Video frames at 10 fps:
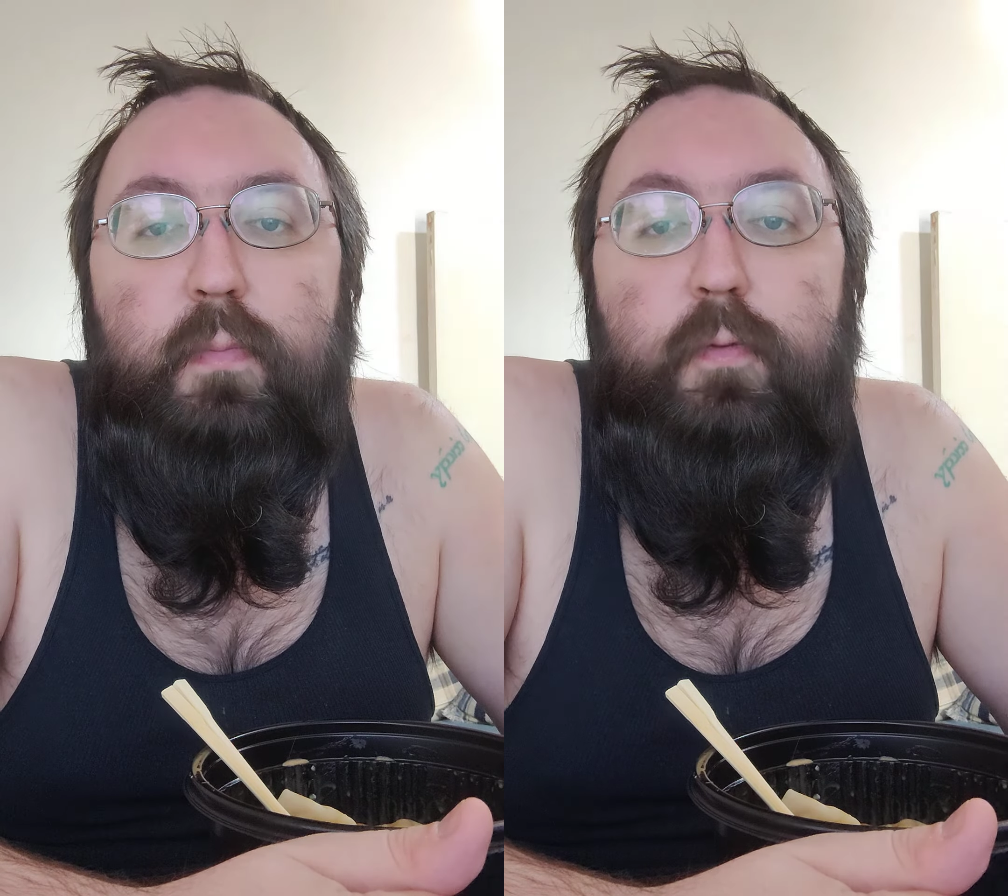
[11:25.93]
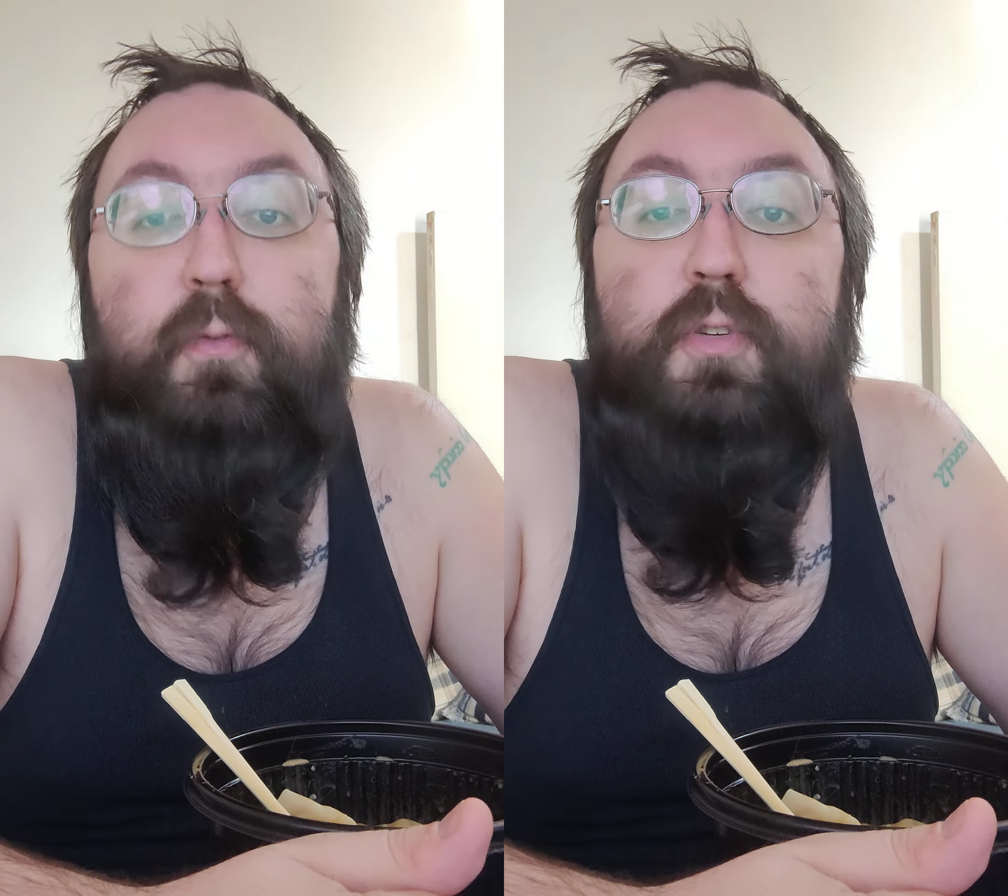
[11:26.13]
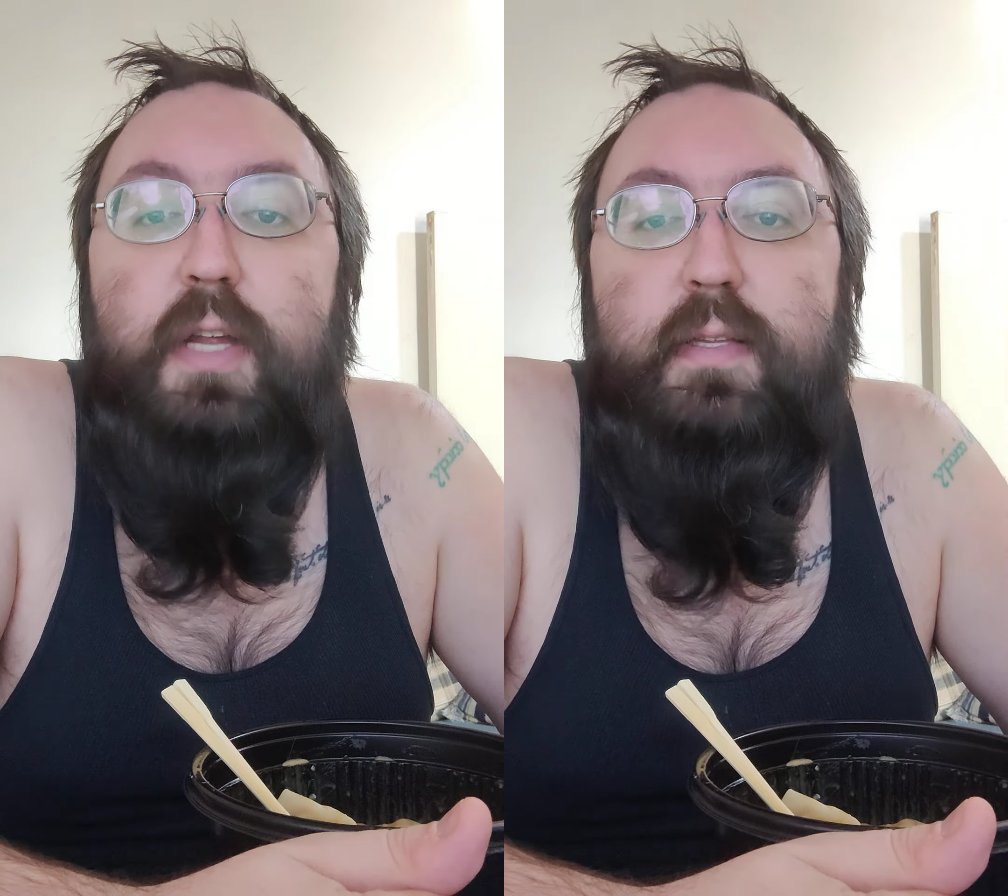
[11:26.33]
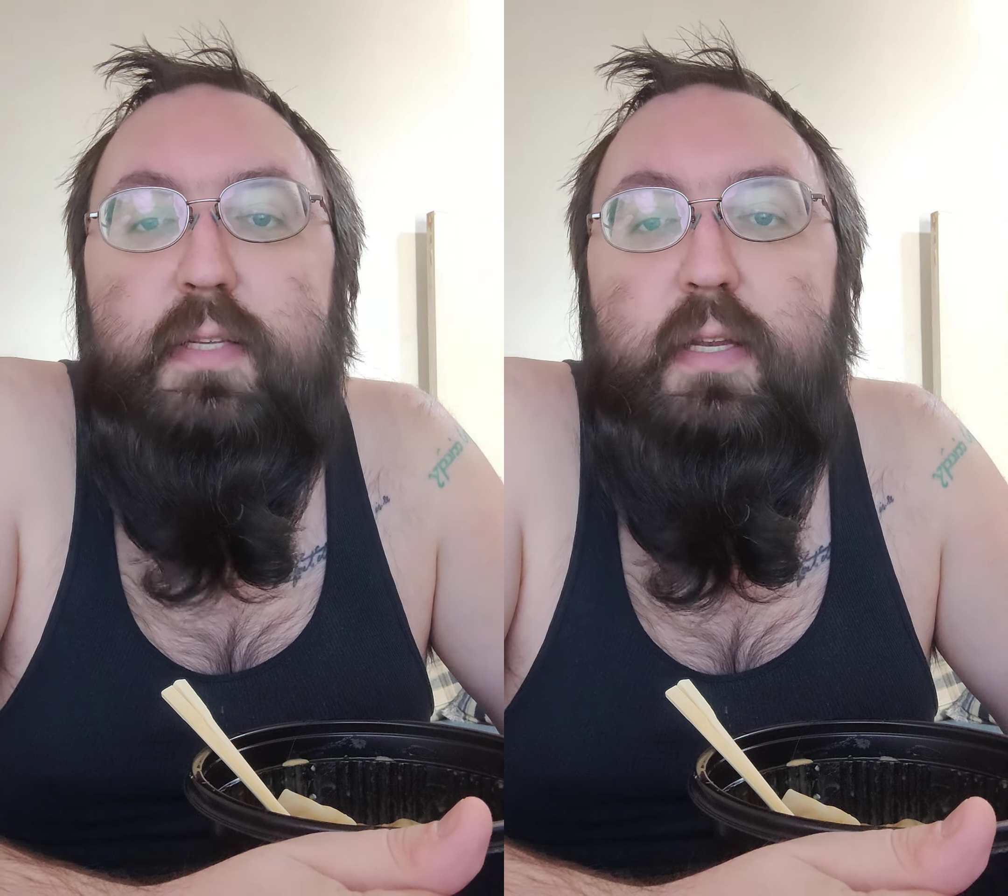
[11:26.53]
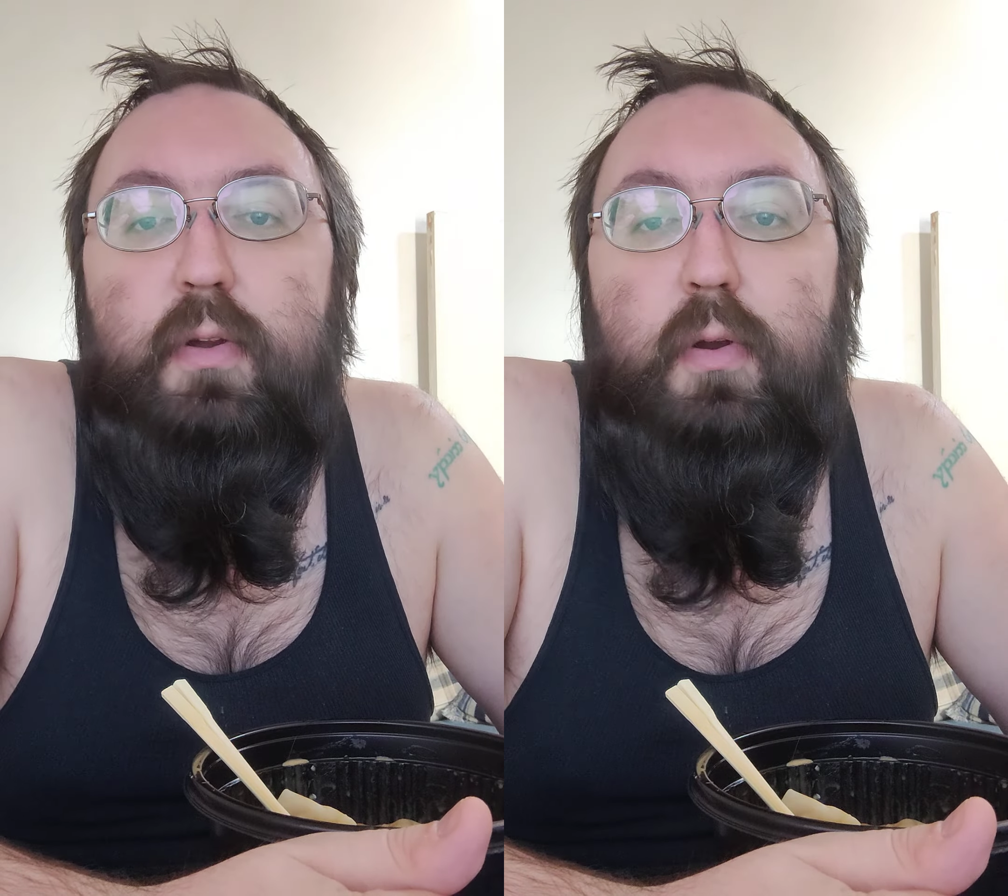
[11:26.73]
Fujian
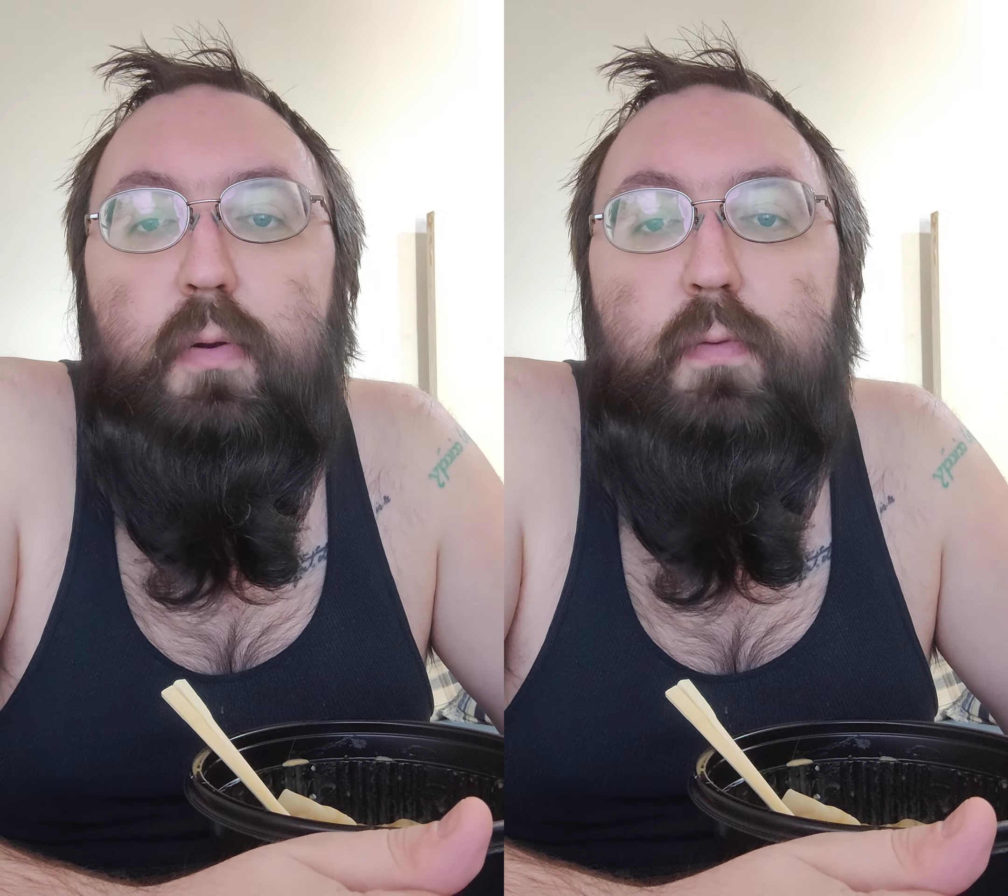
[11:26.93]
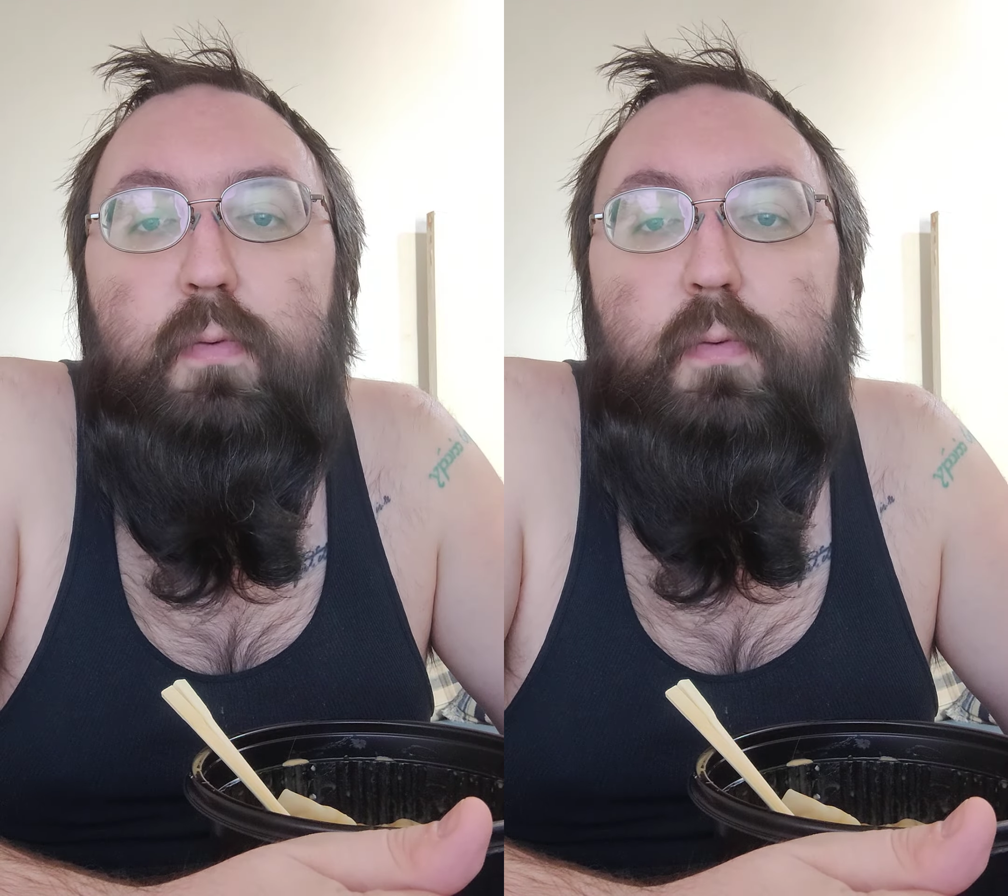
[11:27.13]
city or